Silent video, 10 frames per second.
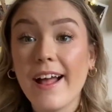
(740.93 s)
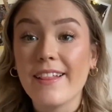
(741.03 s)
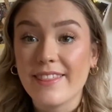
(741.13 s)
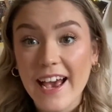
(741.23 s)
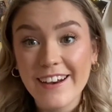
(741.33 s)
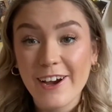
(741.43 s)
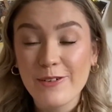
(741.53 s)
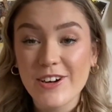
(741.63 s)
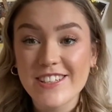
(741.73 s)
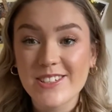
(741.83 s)
Then I
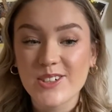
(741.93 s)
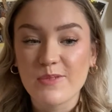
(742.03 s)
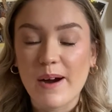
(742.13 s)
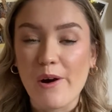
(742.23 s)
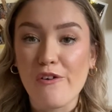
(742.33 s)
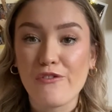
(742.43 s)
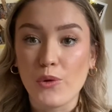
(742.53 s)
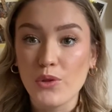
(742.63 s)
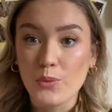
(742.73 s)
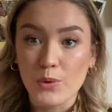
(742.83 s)
wanted to talk about For
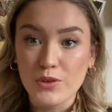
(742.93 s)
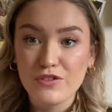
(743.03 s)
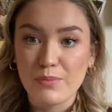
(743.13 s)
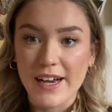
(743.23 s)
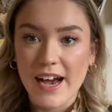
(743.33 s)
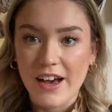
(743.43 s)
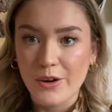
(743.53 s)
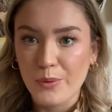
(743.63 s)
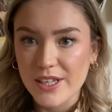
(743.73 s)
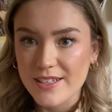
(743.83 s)
the Wolf by Hannah
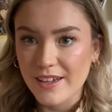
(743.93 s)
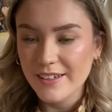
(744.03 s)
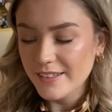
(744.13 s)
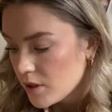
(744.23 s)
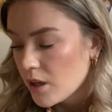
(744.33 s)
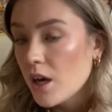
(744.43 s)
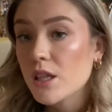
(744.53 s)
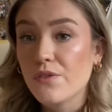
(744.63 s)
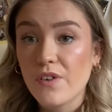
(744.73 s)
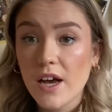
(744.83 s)
Witten. The
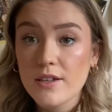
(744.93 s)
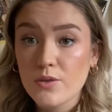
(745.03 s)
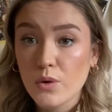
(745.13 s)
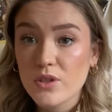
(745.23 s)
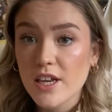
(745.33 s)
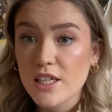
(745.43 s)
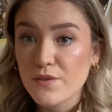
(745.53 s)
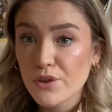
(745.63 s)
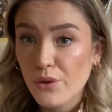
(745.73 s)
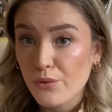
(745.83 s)
first daughter is for
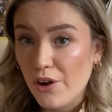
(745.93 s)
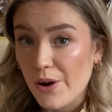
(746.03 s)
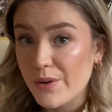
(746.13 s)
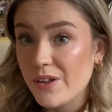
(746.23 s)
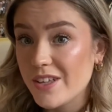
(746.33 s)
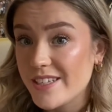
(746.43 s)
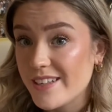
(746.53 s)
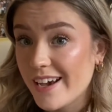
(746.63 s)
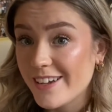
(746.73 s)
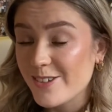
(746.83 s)
the throne, the
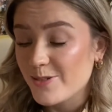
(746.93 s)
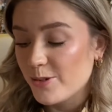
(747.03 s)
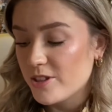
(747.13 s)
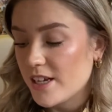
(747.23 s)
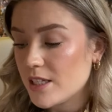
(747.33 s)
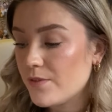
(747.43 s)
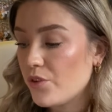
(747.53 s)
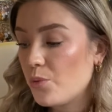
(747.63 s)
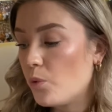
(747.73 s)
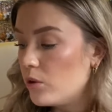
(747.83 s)
second daughter is for the
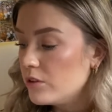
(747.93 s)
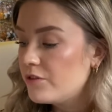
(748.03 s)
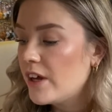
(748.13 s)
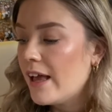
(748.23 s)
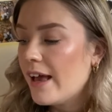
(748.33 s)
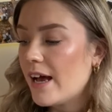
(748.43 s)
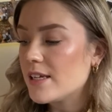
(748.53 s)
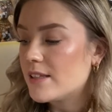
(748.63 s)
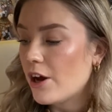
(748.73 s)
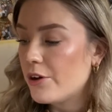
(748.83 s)
wolf. As
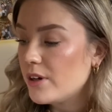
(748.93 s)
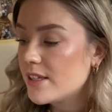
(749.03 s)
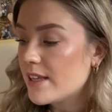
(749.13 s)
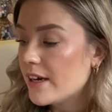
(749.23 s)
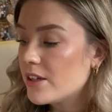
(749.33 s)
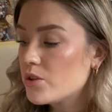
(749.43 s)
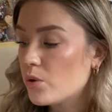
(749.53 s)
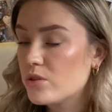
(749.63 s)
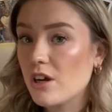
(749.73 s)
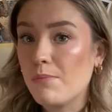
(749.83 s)
the only second
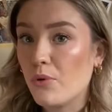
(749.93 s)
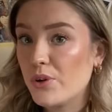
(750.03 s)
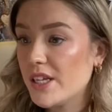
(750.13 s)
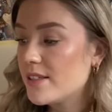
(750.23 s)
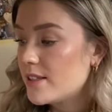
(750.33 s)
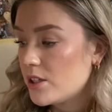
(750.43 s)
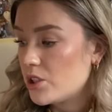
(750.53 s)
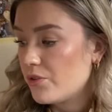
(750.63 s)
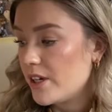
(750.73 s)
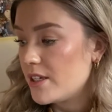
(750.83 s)
daughter born in
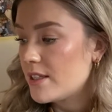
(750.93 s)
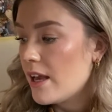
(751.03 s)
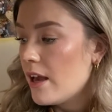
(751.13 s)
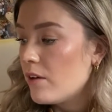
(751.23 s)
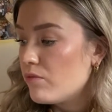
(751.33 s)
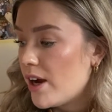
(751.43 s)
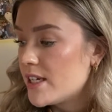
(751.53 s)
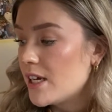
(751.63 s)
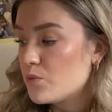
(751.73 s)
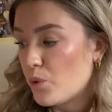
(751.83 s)
centuries, Red
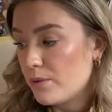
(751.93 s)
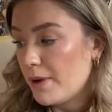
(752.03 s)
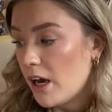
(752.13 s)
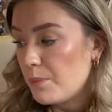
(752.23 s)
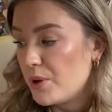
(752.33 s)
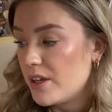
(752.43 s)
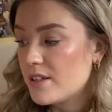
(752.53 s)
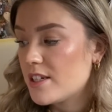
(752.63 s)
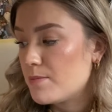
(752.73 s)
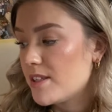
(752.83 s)
has one purpose:
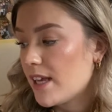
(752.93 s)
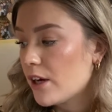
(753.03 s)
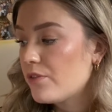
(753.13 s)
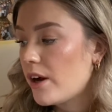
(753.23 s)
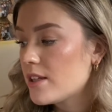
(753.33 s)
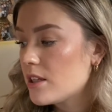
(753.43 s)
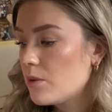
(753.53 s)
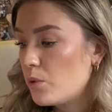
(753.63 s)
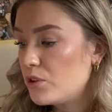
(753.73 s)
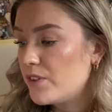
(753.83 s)
to be sacrificed to the
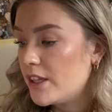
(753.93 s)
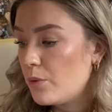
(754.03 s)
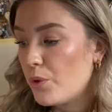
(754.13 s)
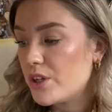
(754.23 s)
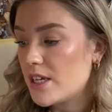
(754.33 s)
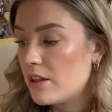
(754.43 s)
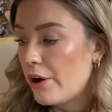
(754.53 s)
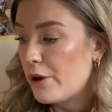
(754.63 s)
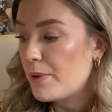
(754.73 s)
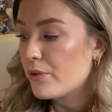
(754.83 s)
wolf in the wood in the
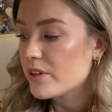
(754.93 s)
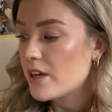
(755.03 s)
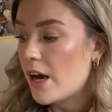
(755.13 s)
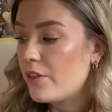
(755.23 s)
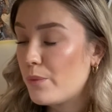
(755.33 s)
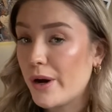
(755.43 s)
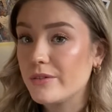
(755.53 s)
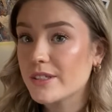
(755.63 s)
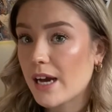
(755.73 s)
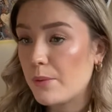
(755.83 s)
hope he'll return the
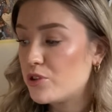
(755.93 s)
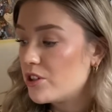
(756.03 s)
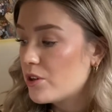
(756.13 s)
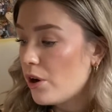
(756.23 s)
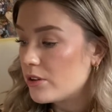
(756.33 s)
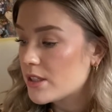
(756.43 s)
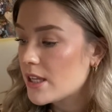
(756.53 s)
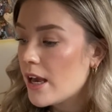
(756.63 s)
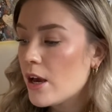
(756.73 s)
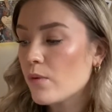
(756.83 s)
world's captured gods.
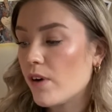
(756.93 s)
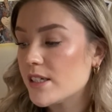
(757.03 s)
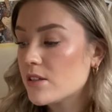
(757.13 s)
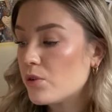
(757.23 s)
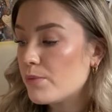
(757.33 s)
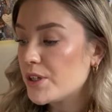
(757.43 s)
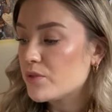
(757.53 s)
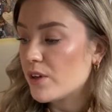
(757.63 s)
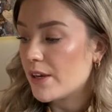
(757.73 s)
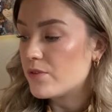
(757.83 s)
Red is almost
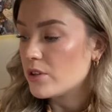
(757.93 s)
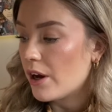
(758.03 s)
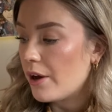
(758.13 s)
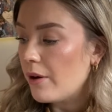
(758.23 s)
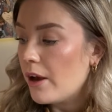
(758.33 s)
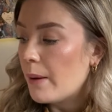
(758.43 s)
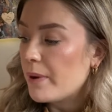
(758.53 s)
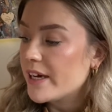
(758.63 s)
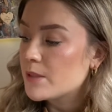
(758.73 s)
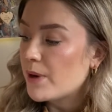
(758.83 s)
relieved to go.
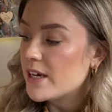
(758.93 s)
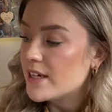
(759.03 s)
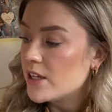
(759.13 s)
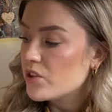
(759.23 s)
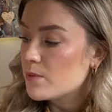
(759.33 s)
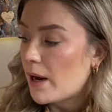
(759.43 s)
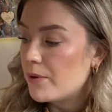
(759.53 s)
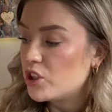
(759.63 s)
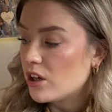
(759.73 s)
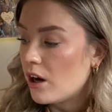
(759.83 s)
Plagued by a dangerous power
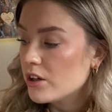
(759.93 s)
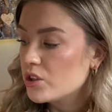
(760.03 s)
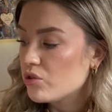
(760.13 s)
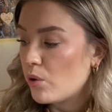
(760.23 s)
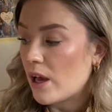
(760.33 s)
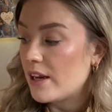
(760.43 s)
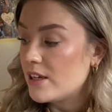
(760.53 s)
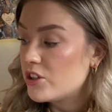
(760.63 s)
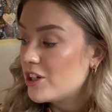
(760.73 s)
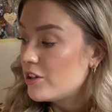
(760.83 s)
she can't control, at
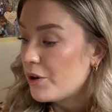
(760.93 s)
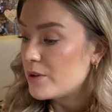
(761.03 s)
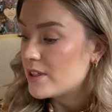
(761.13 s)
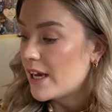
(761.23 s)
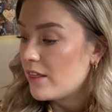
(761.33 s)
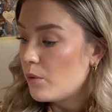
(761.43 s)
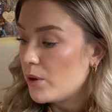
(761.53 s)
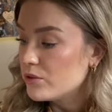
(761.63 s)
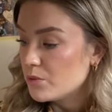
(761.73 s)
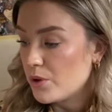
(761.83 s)
least she knows that in the
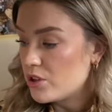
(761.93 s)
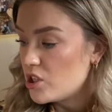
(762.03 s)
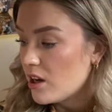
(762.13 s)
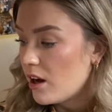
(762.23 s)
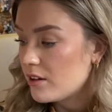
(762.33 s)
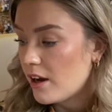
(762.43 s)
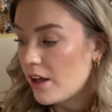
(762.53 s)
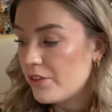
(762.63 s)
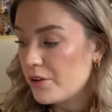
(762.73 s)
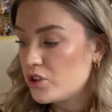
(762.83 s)
Wilderwood she can't hurt
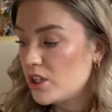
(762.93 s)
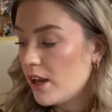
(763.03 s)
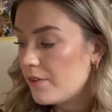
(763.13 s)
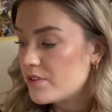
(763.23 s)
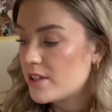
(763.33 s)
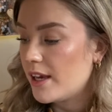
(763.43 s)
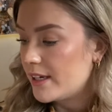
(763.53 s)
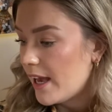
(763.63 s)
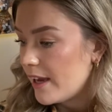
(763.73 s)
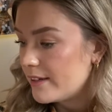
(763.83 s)
those she loves
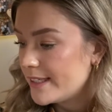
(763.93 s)
again.